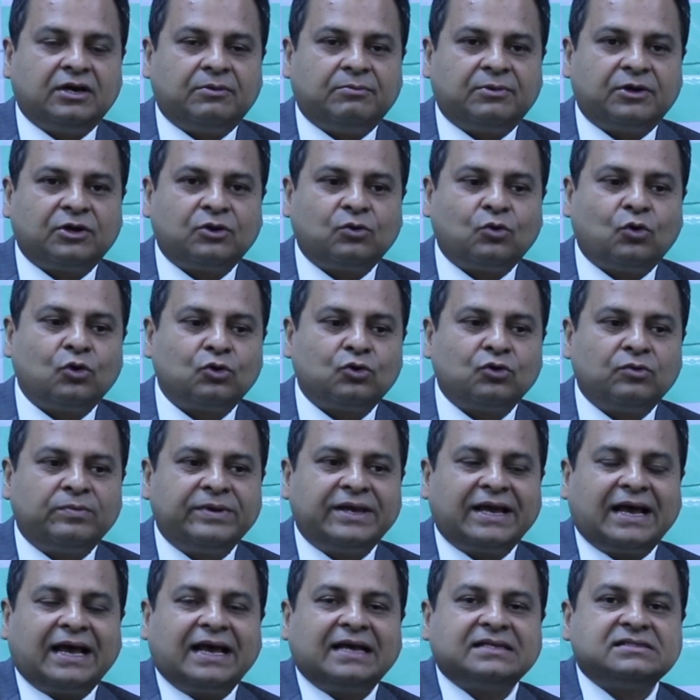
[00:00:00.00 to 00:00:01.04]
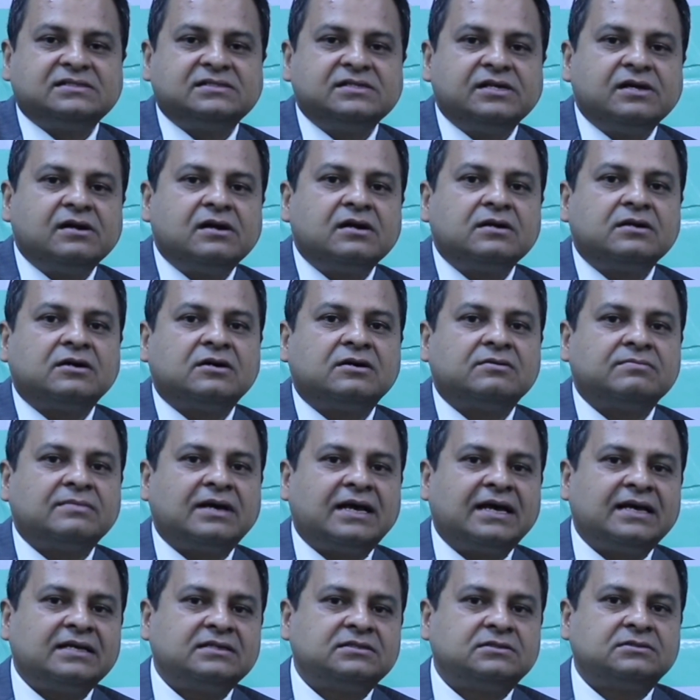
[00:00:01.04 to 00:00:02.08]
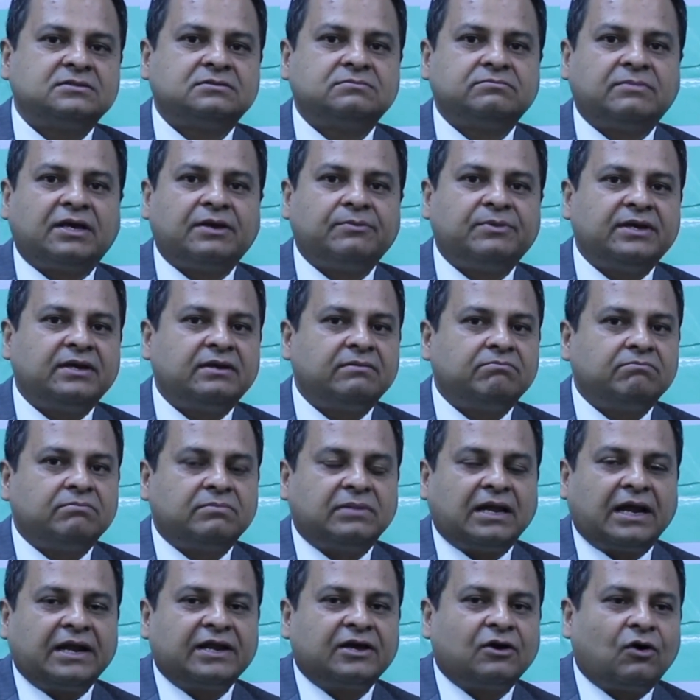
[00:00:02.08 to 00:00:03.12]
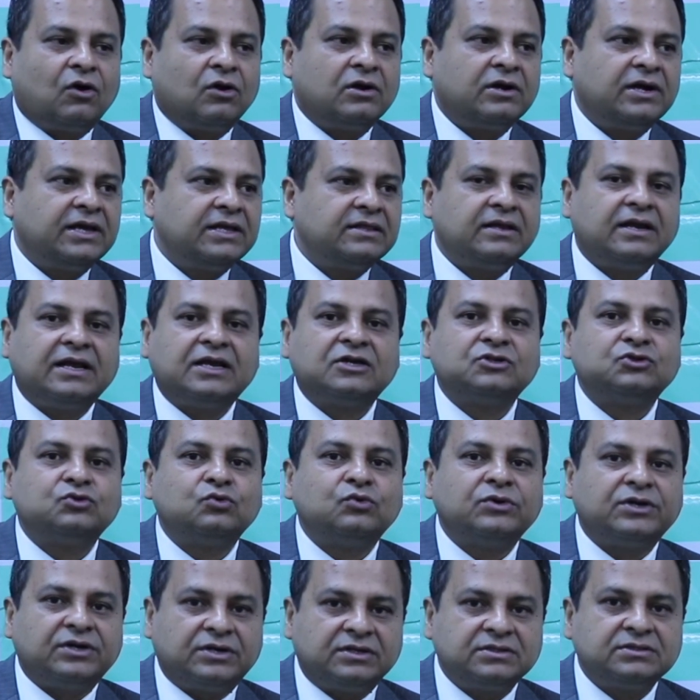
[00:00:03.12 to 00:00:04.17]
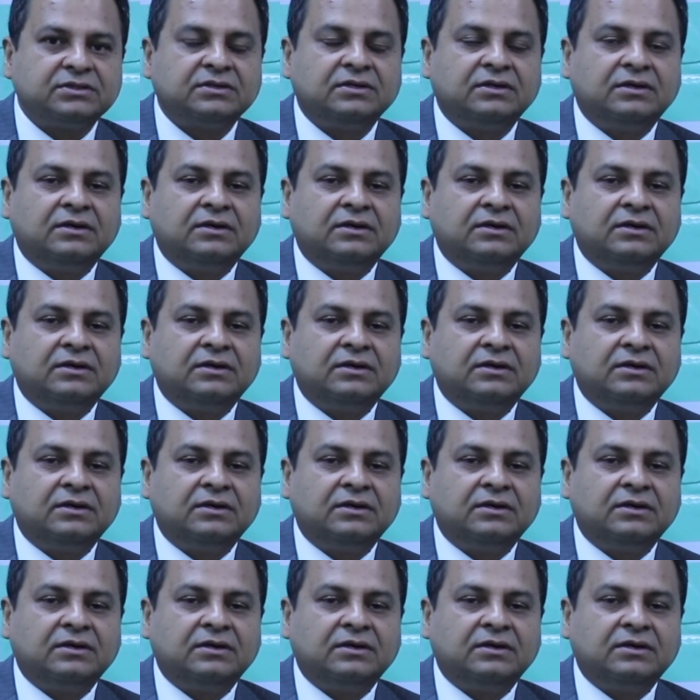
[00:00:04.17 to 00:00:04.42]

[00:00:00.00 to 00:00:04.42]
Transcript: But a goal could be as near term as maybe planning a holiday in the next 2 years.